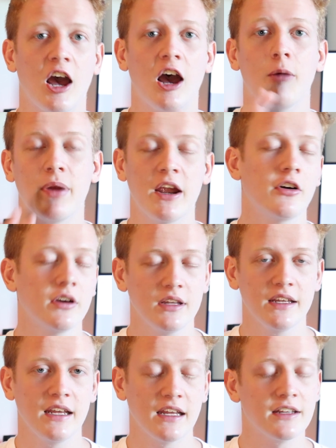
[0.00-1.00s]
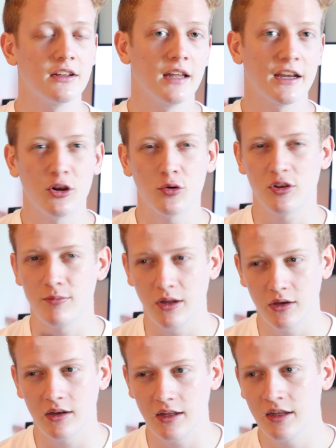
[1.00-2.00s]
Apparently in the LEGO
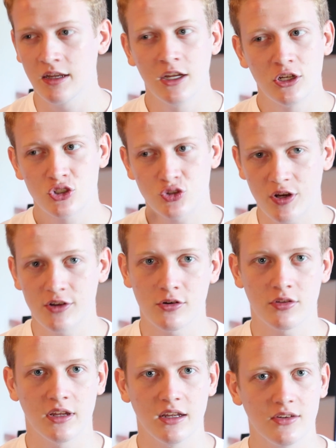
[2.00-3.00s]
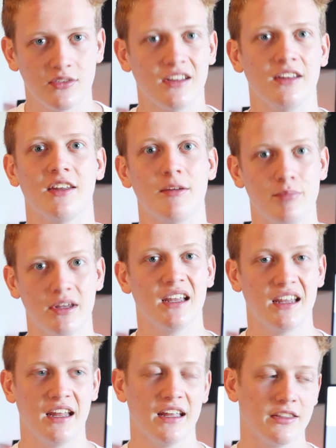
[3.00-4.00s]
community, Stranger Things is a
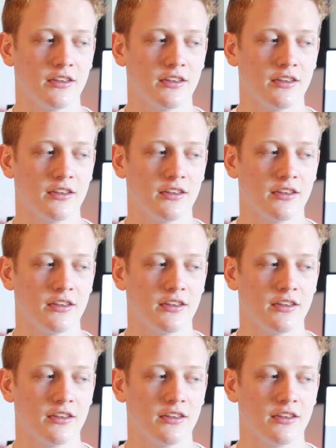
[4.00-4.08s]
big hit.